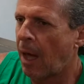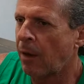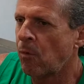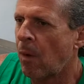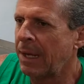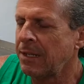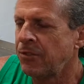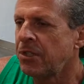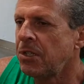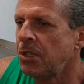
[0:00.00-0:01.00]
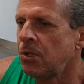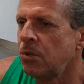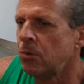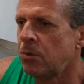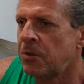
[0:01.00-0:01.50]
I wanted to
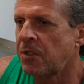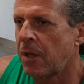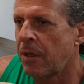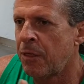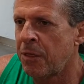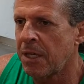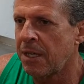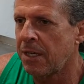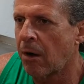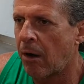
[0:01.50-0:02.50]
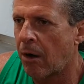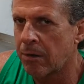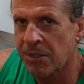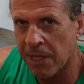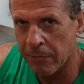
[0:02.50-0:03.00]
use the
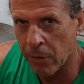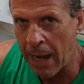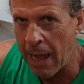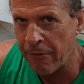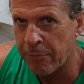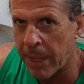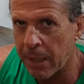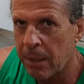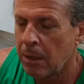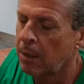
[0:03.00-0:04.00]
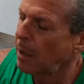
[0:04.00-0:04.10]
autosaver half mitt